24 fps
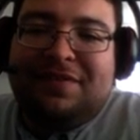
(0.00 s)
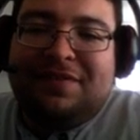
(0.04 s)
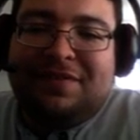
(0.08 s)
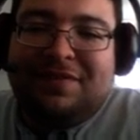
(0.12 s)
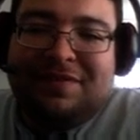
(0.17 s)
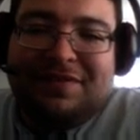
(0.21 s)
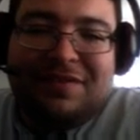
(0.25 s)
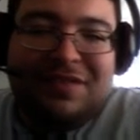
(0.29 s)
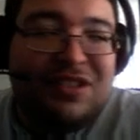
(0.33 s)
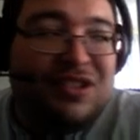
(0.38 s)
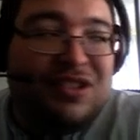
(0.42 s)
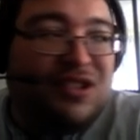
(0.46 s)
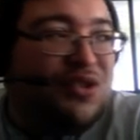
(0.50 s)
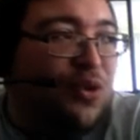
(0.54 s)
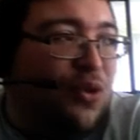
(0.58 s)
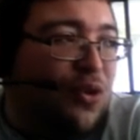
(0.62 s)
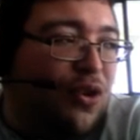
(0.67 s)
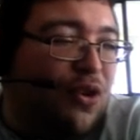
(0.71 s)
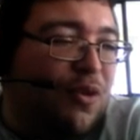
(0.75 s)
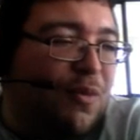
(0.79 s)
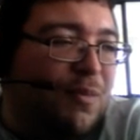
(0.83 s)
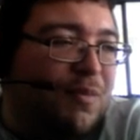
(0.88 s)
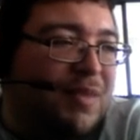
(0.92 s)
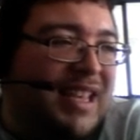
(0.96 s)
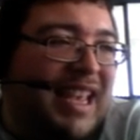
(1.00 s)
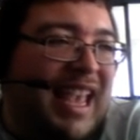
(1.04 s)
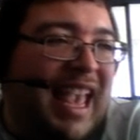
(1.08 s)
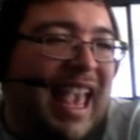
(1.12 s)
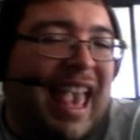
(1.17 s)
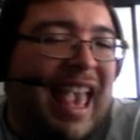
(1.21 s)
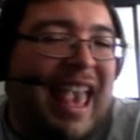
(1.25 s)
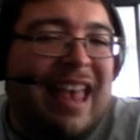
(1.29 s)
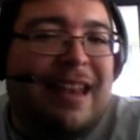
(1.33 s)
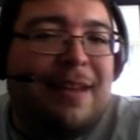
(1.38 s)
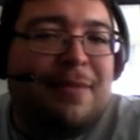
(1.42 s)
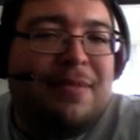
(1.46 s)
Storm the
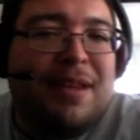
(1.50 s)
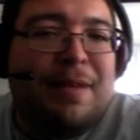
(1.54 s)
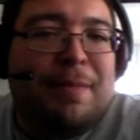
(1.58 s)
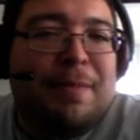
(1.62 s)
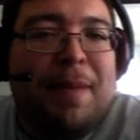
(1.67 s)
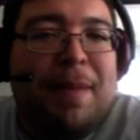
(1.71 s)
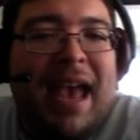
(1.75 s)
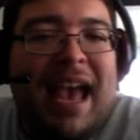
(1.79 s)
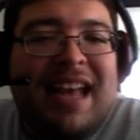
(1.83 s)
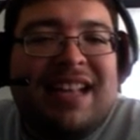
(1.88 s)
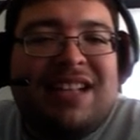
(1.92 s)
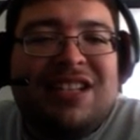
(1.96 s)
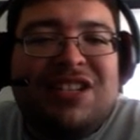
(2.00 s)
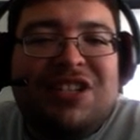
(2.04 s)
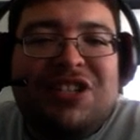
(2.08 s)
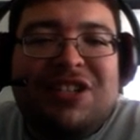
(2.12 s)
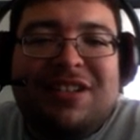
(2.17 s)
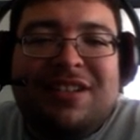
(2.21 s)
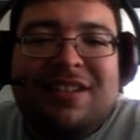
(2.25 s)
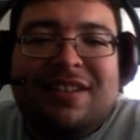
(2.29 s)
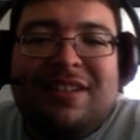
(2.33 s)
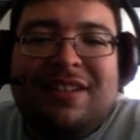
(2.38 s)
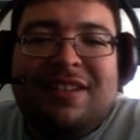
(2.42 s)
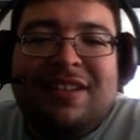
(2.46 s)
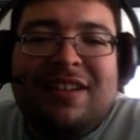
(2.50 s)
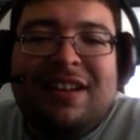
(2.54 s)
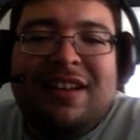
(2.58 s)
enemy bastion.